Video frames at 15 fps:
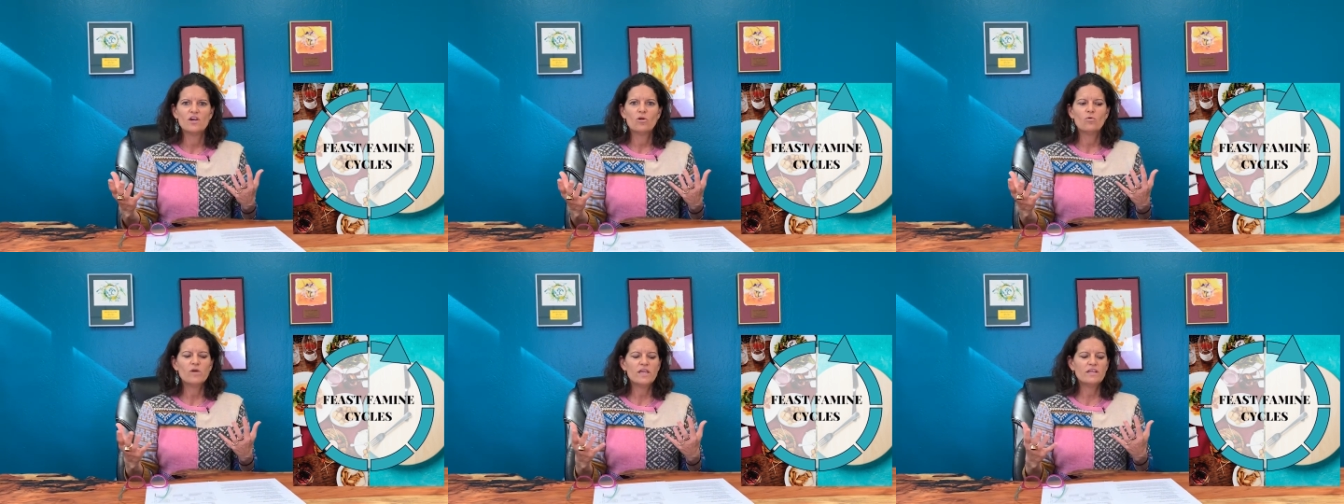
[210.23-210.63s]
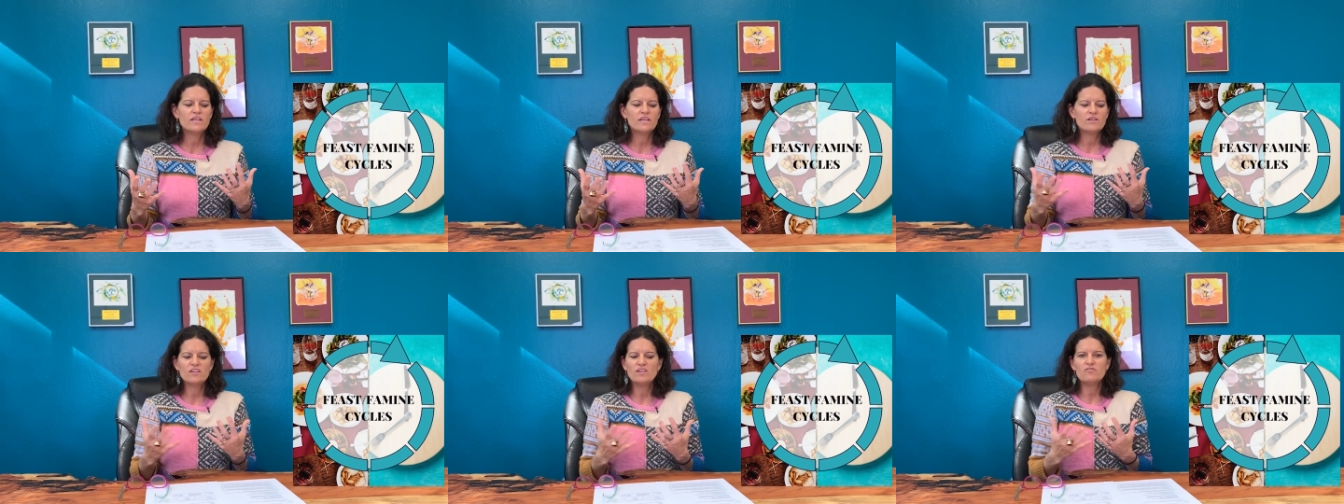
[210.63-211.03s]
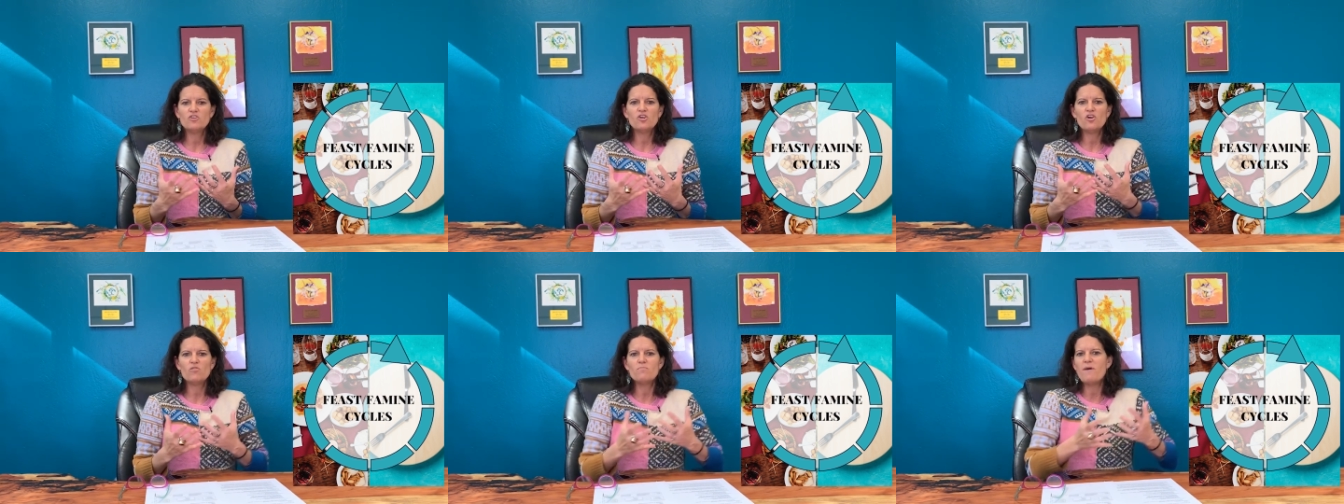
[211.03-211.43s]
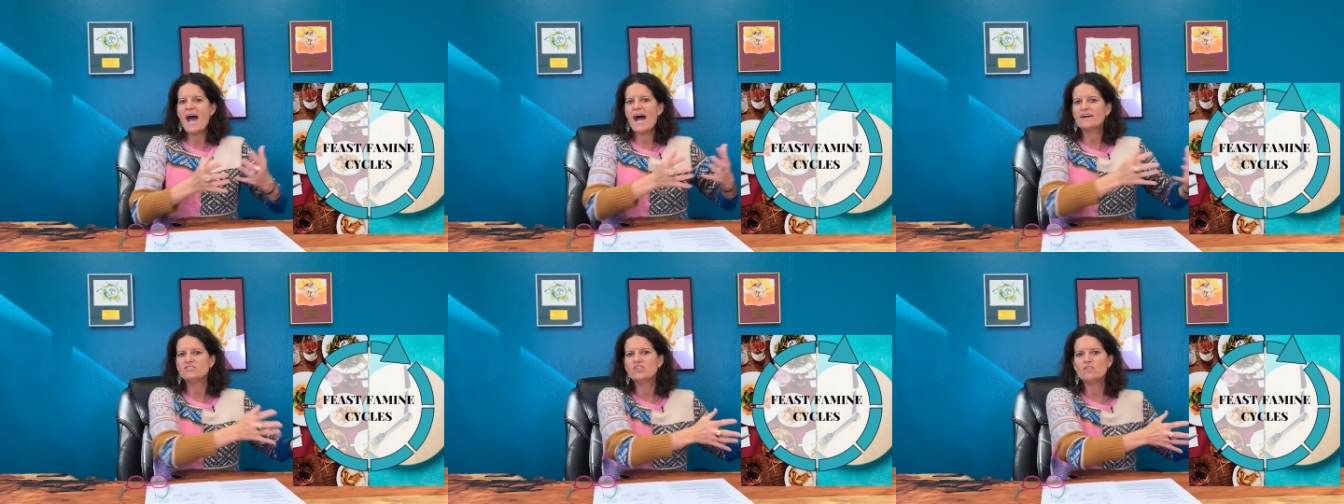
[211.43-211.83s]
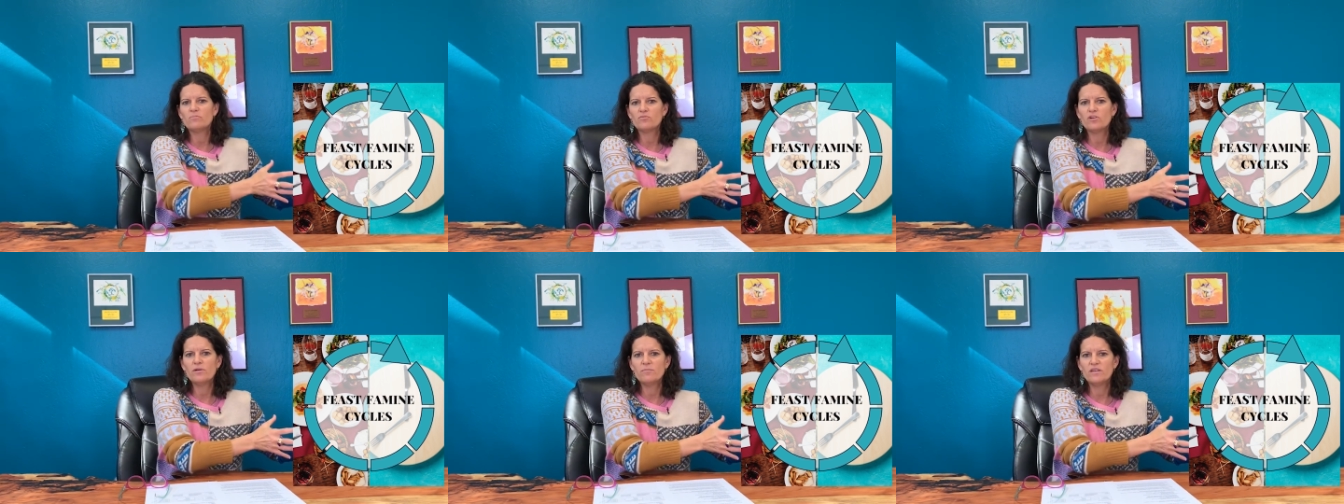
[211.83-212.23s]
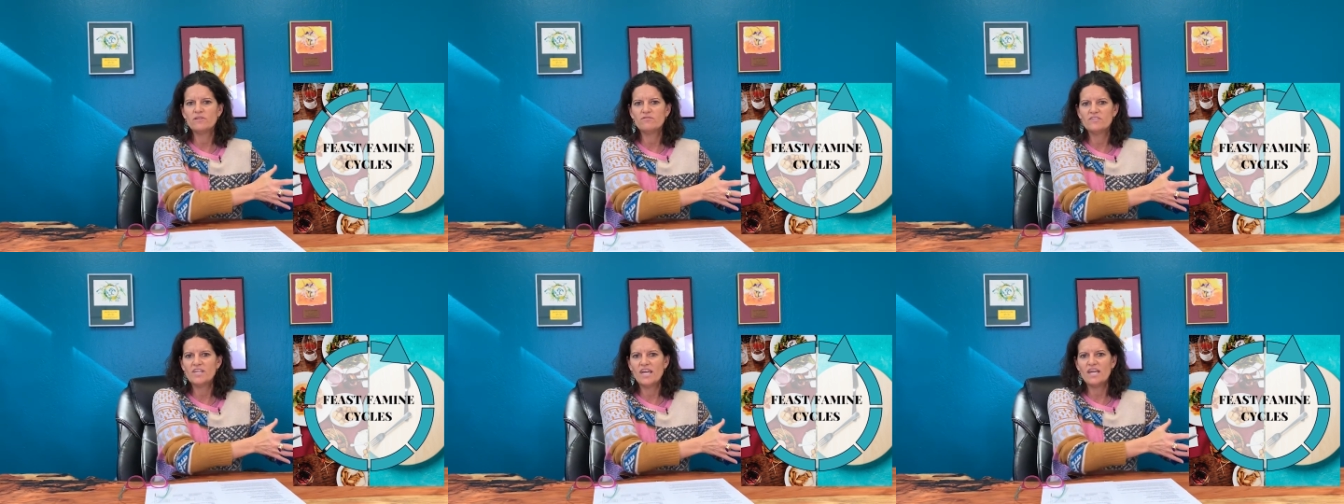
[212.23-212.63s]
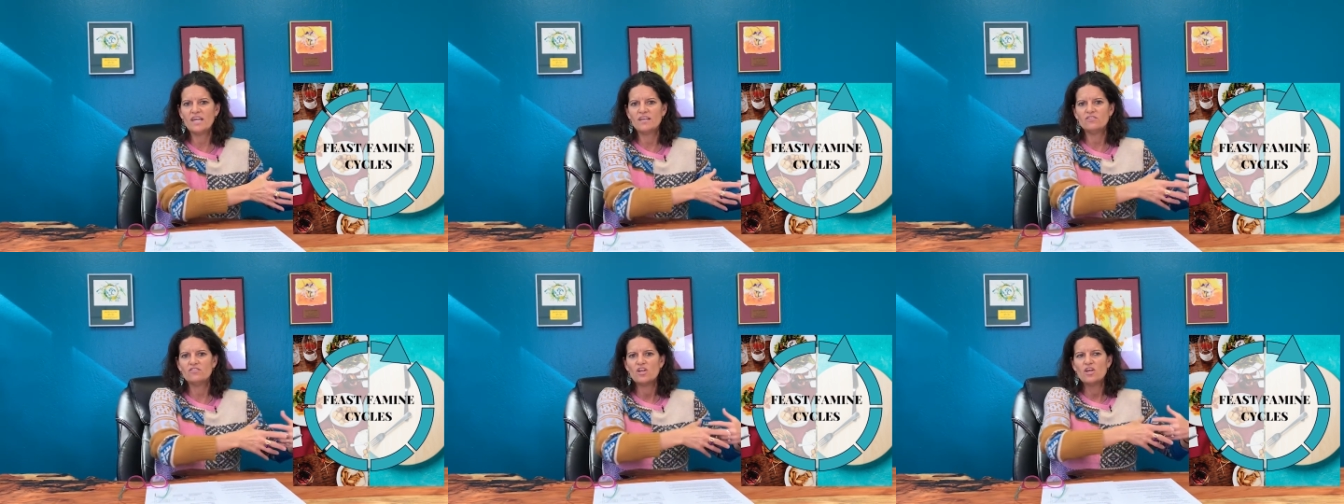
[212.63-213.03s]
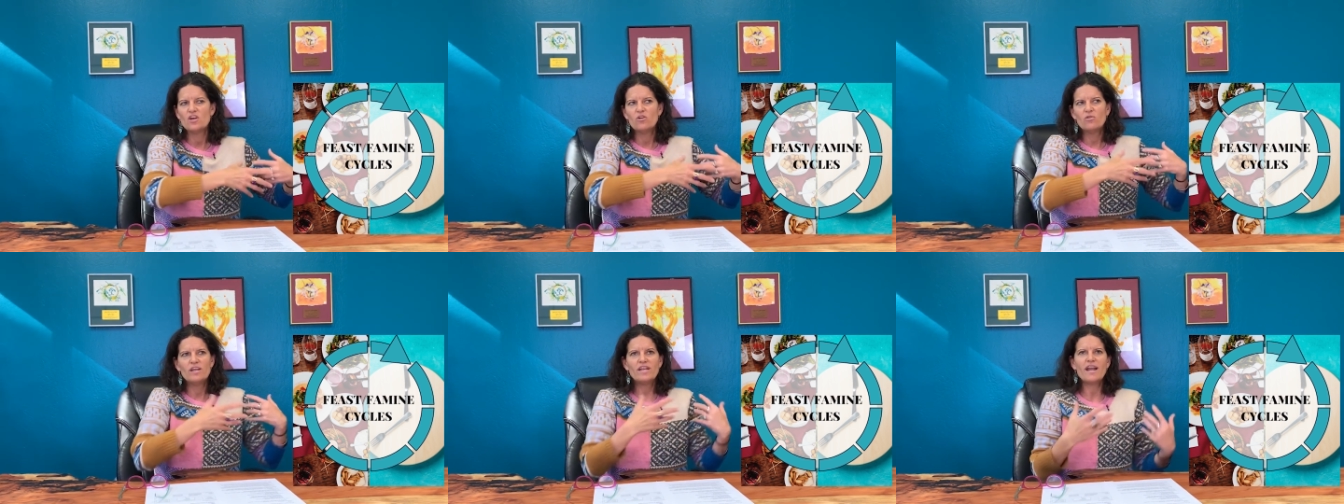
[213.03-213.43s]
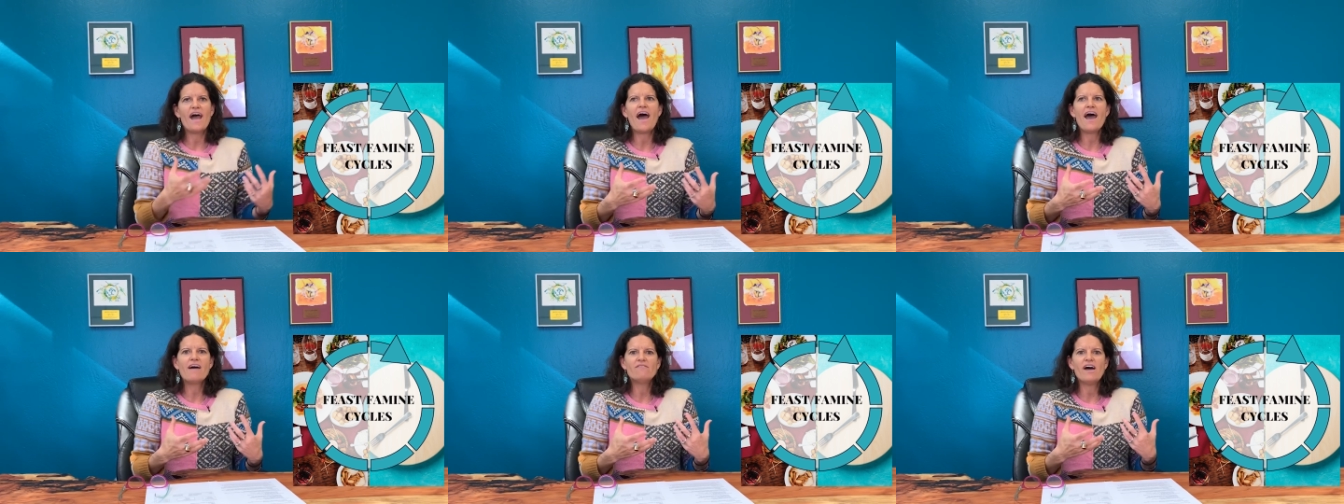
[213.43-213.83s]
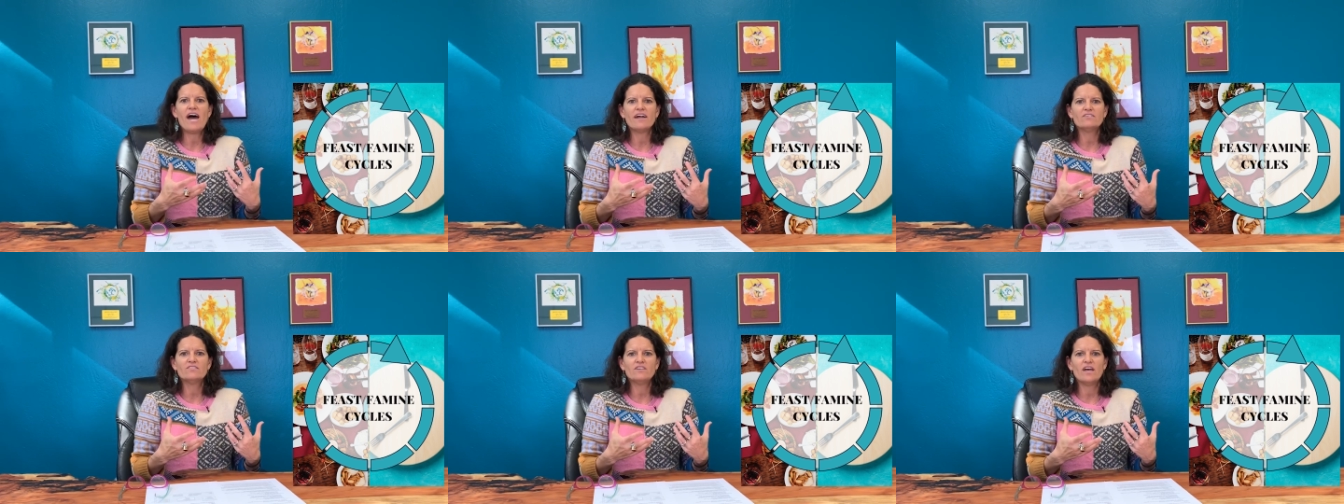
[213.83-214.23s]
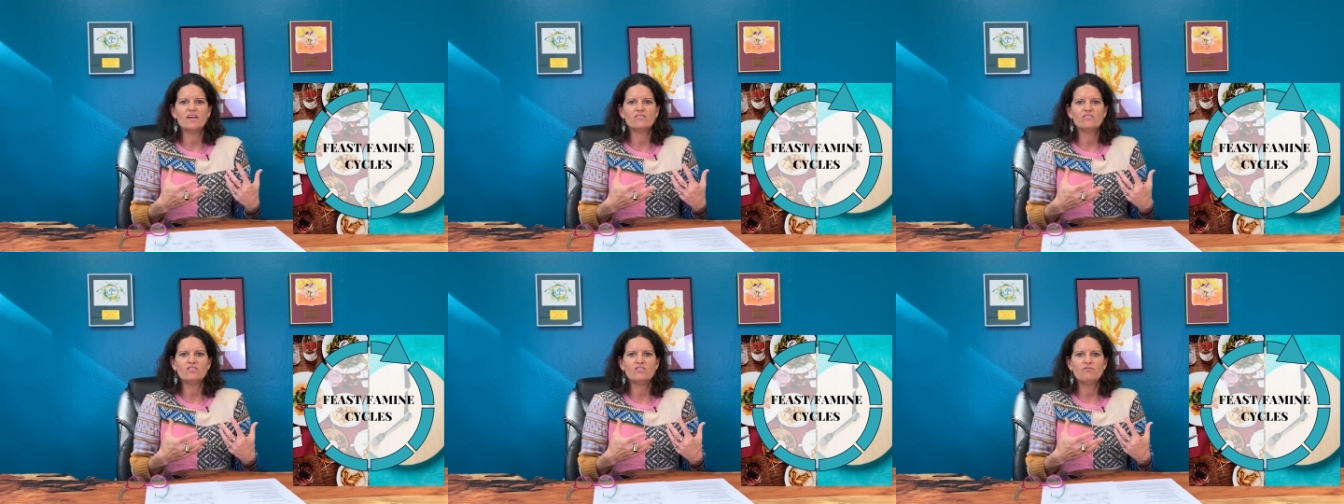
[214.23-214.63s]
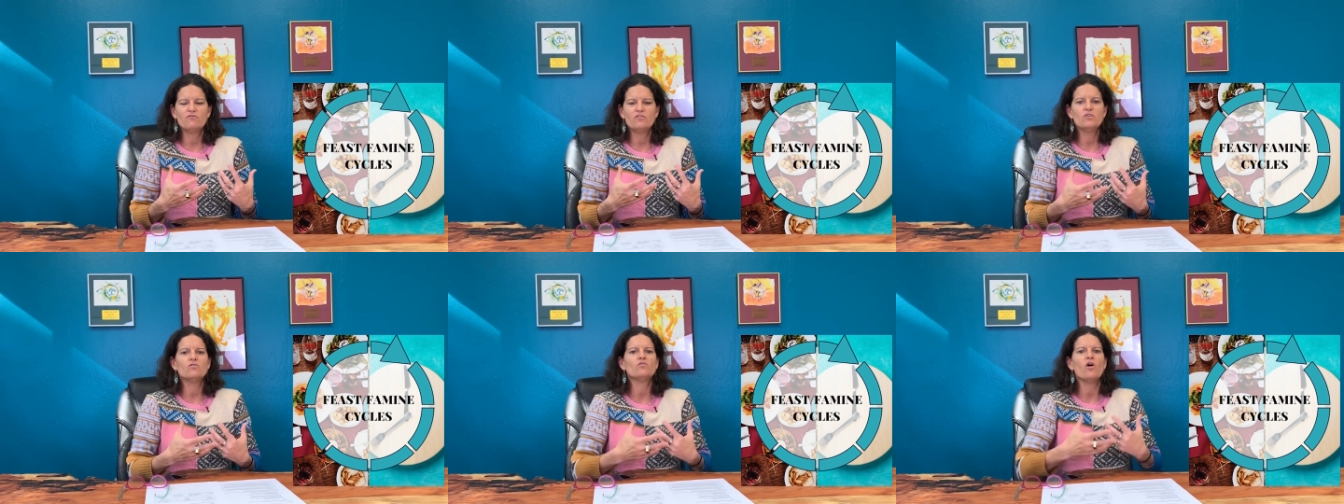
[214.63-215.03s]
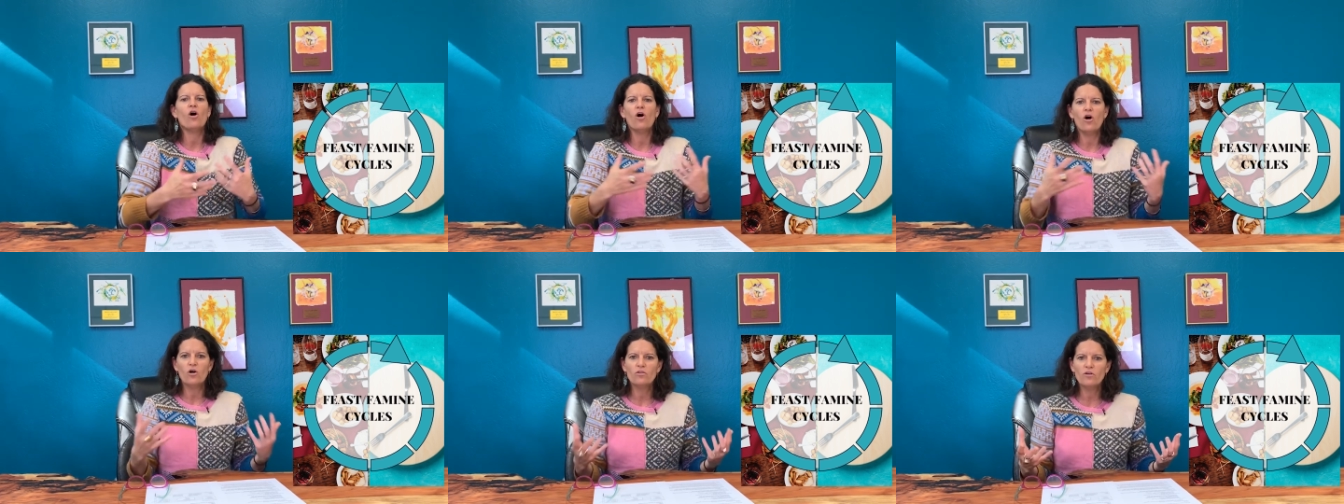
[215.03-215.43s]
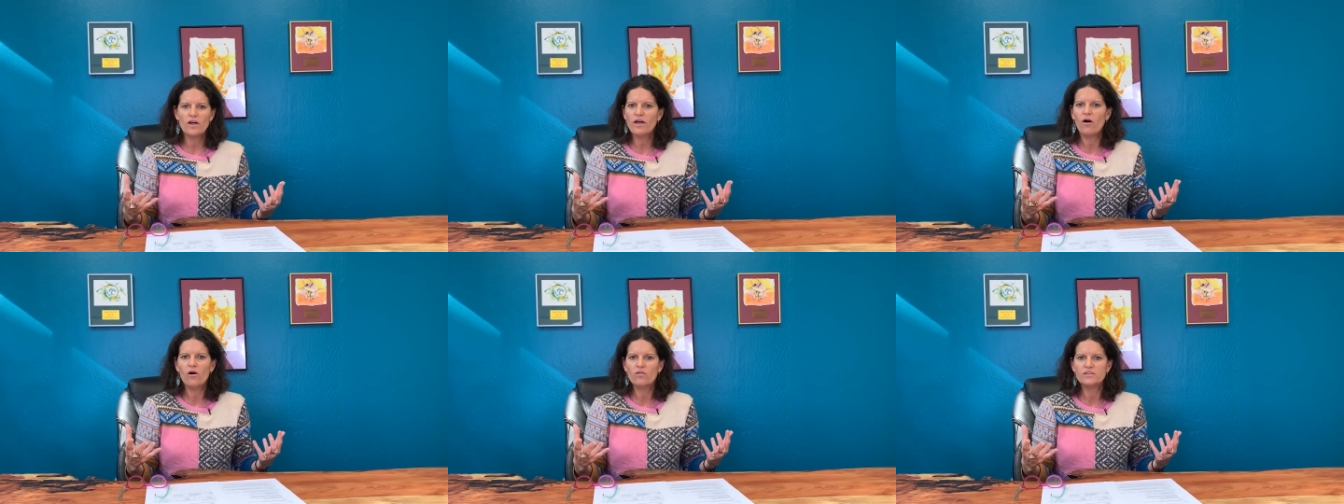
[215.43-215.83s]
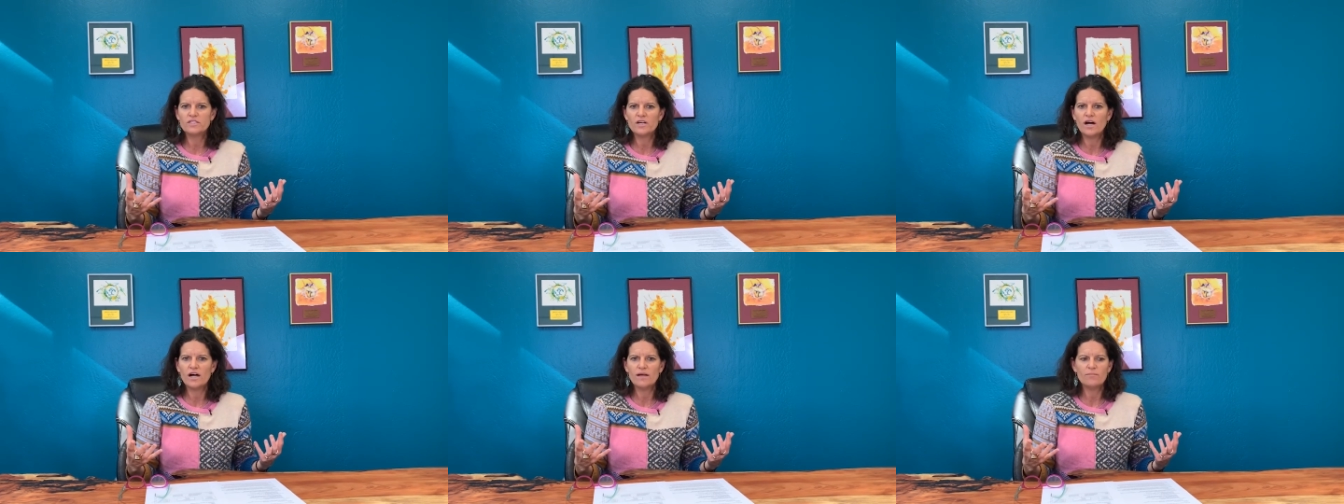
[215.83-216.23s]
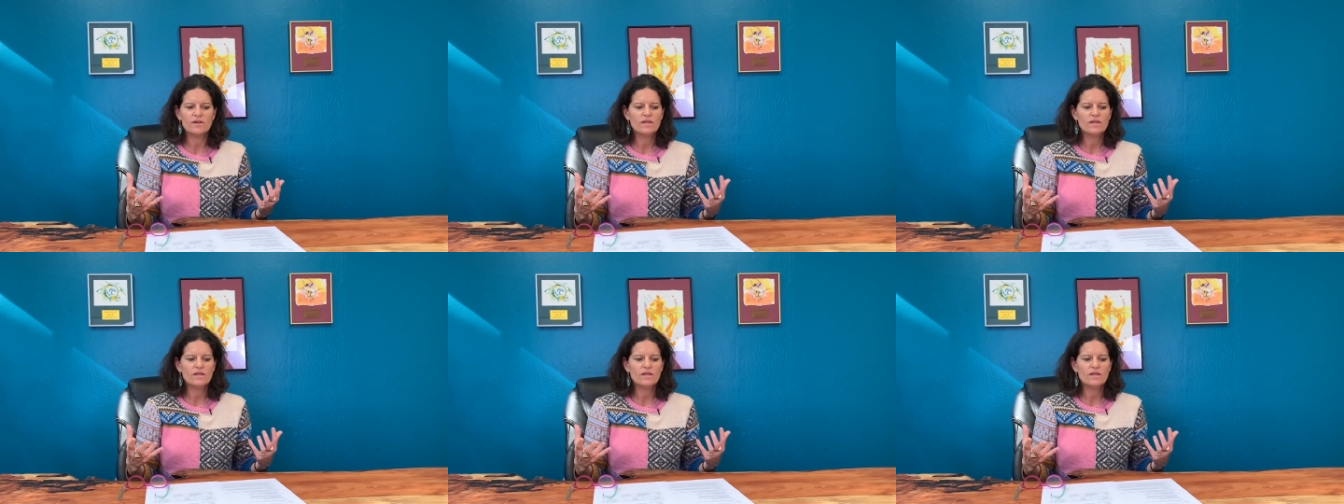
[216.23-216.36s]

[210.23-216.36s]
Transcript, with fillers: We didn't, if you go back to the primitive days, we didn't have access to food all, all the time.